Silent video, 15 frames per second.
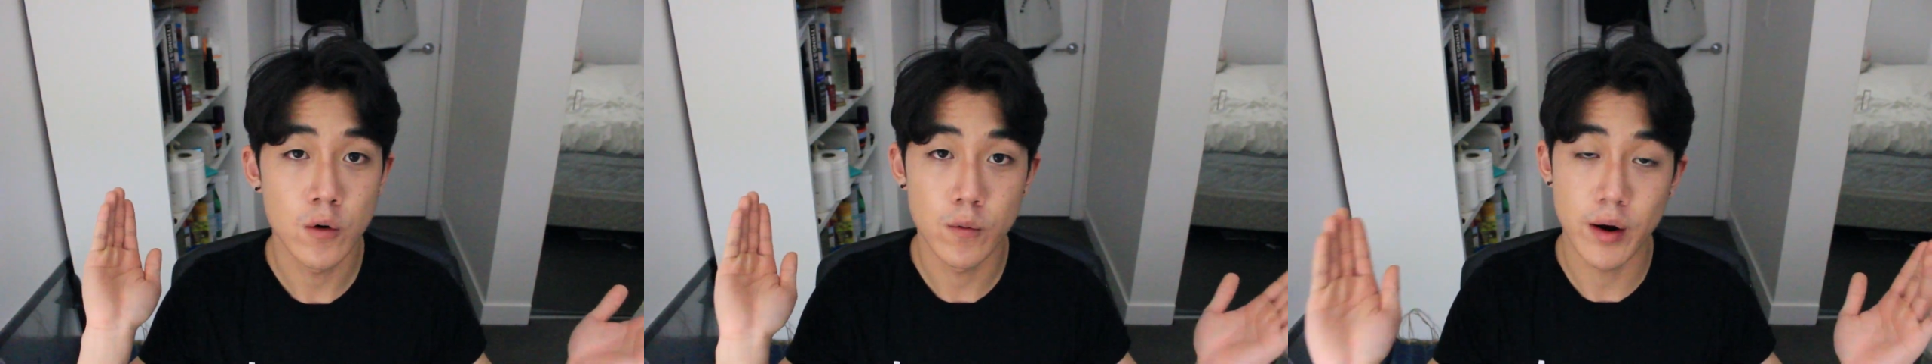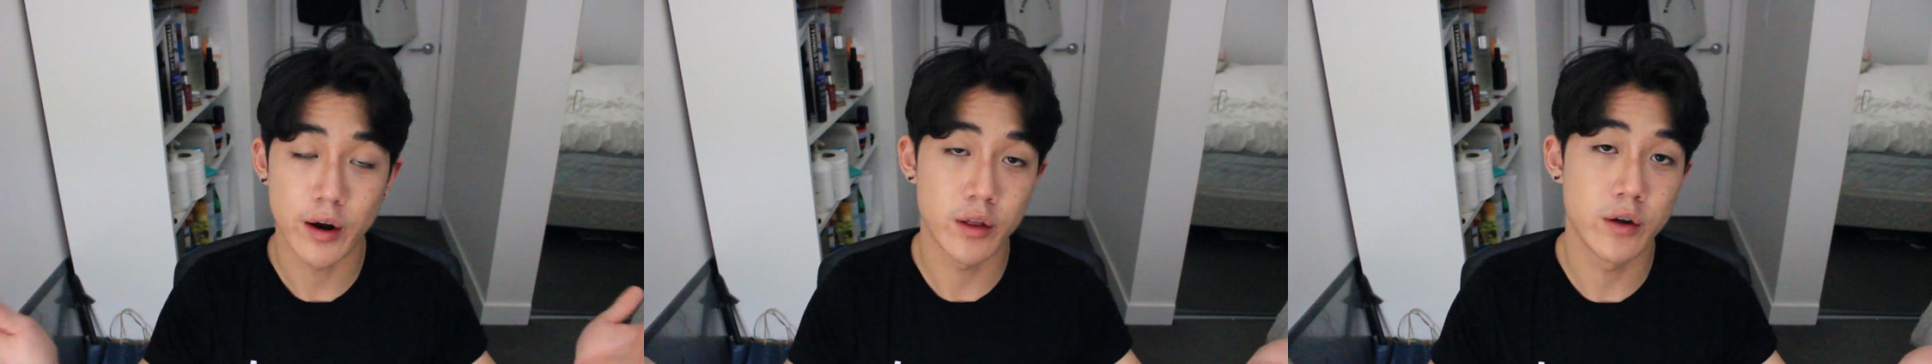
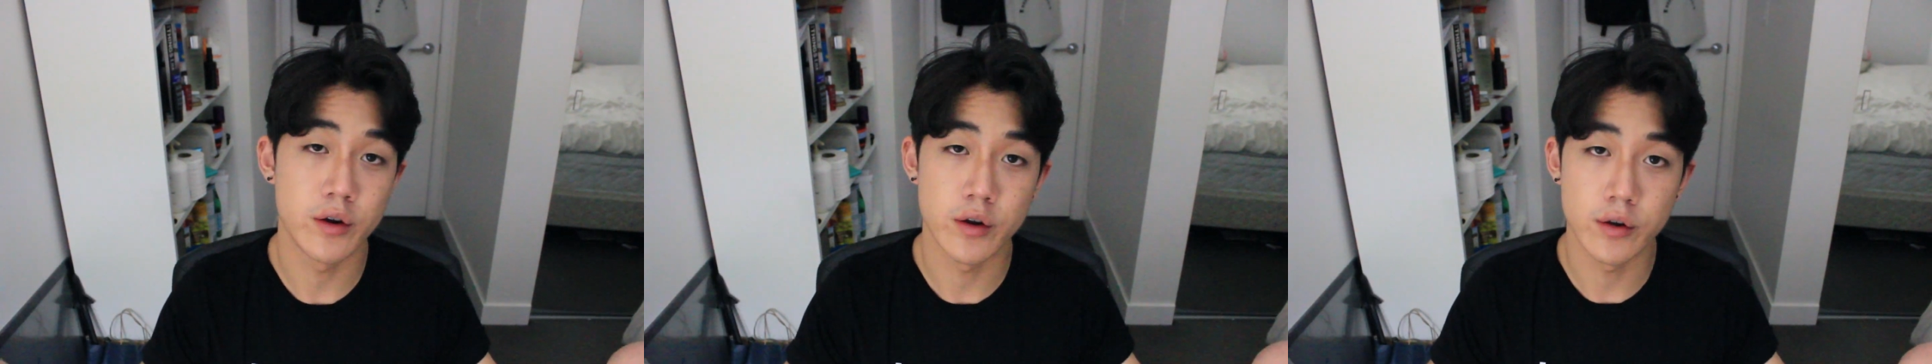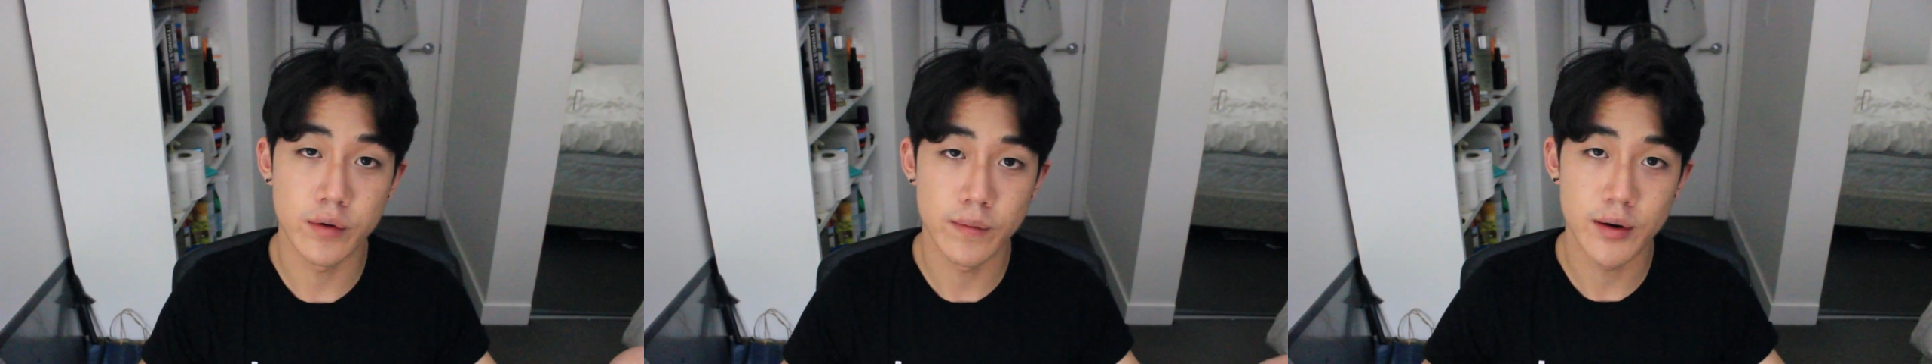regular
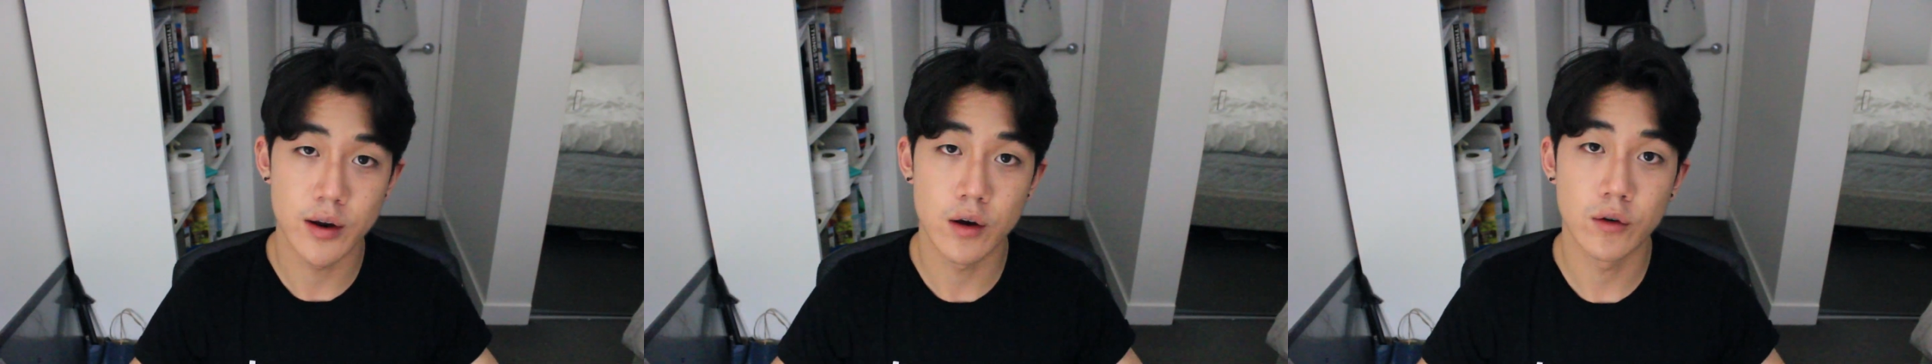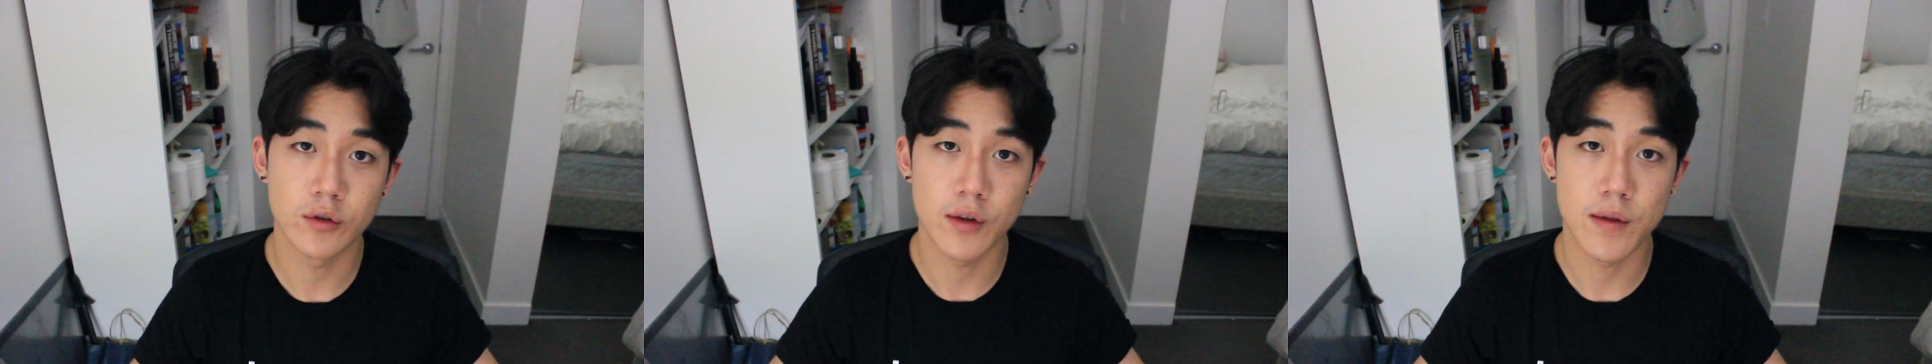YouTube
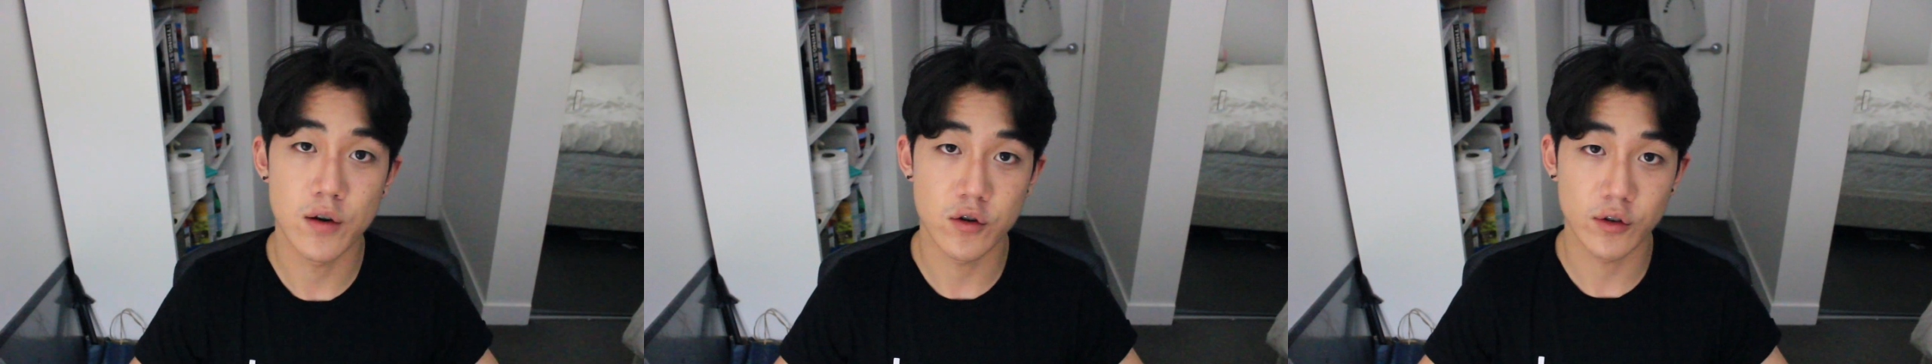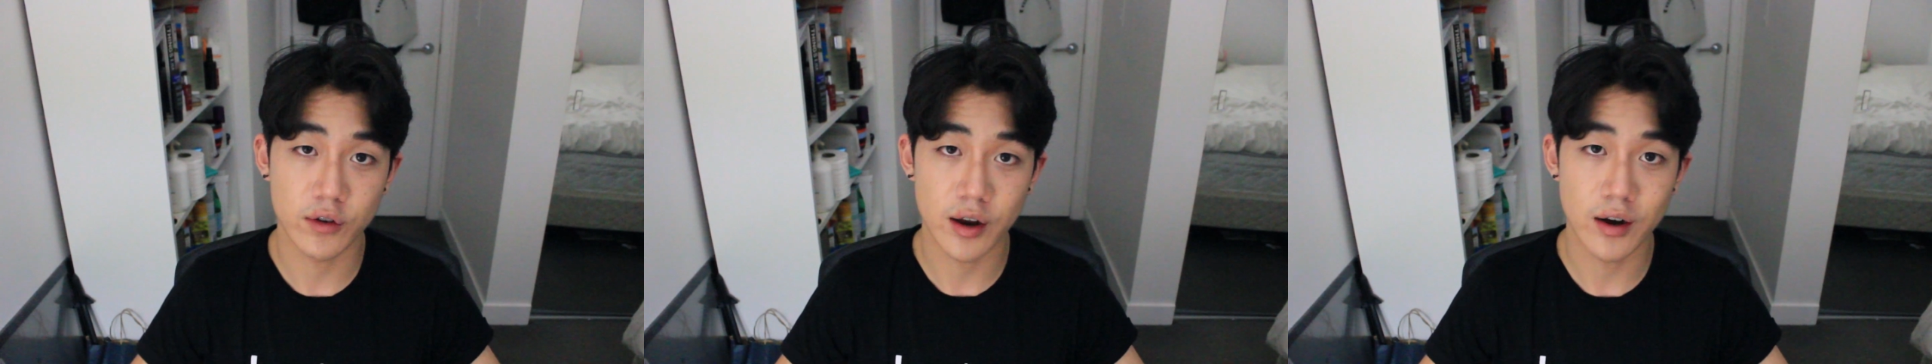videos, and they're
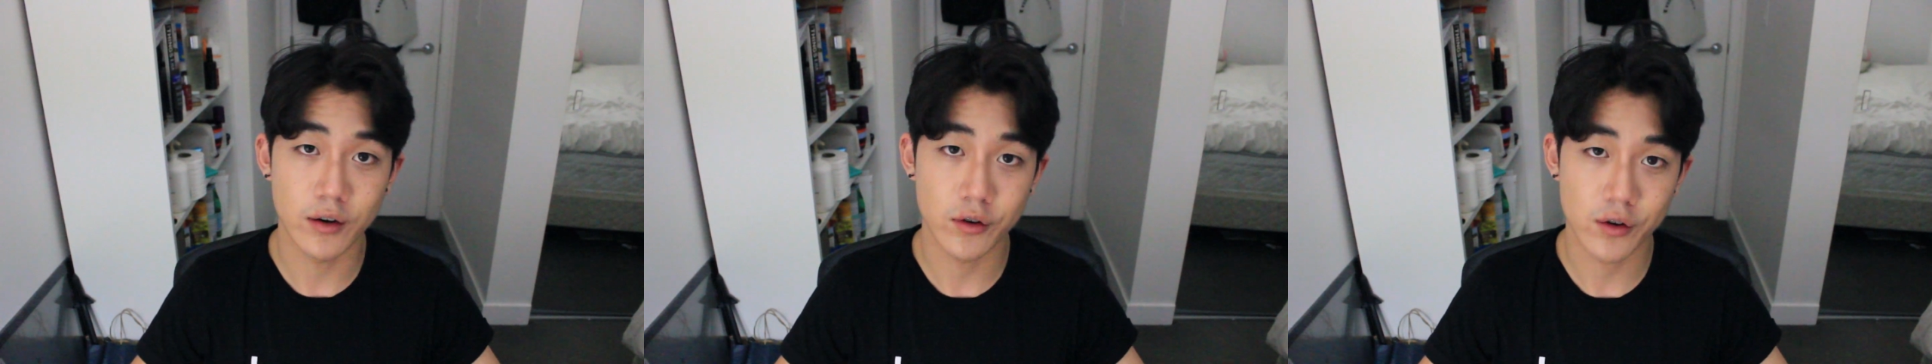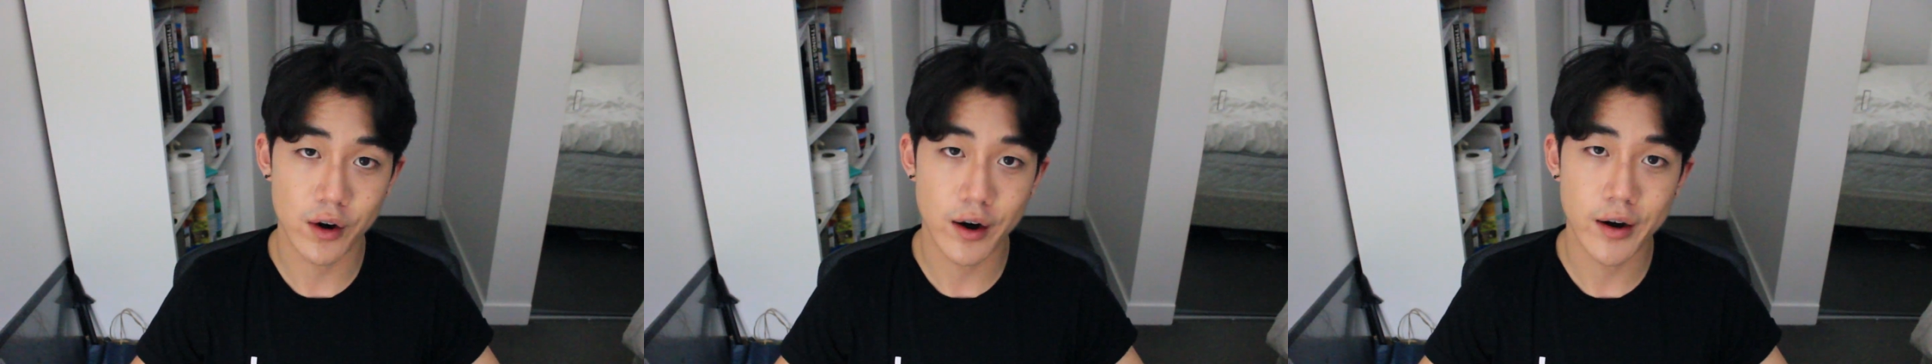just getting
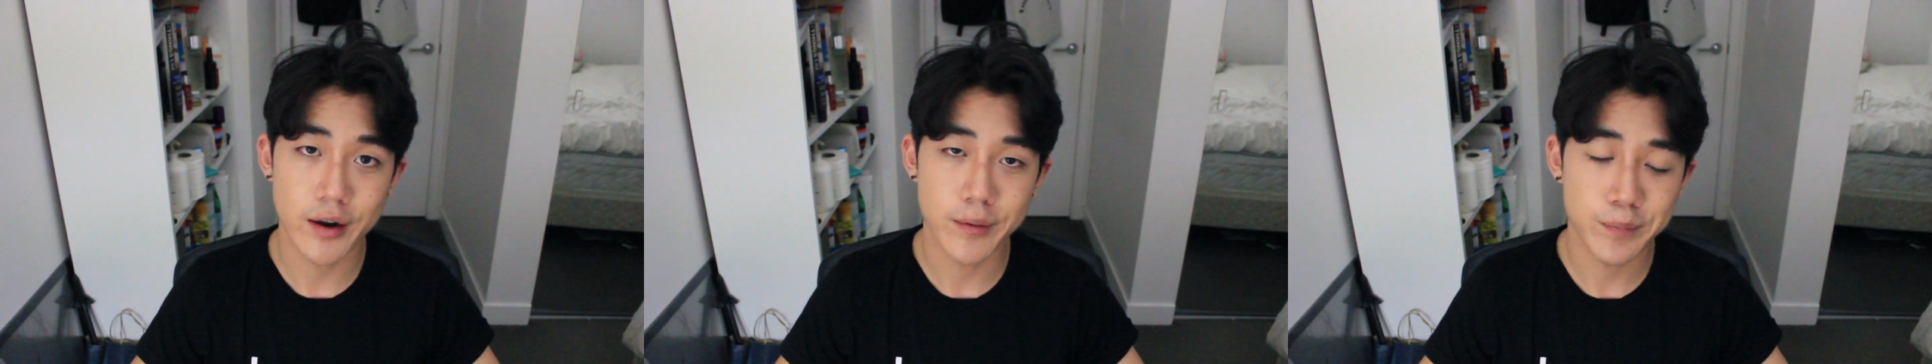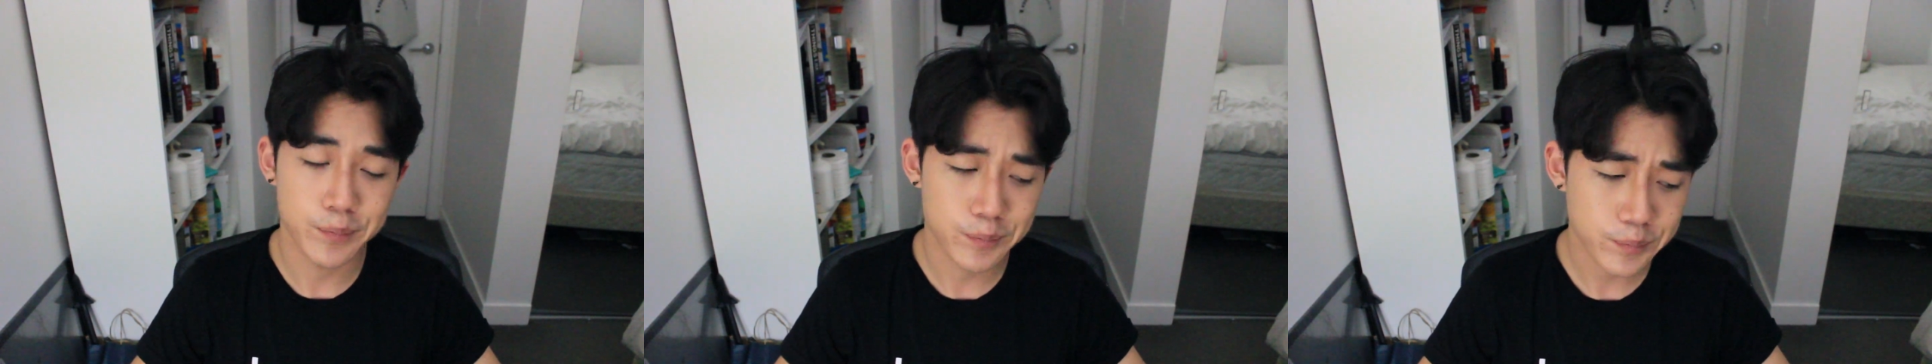started.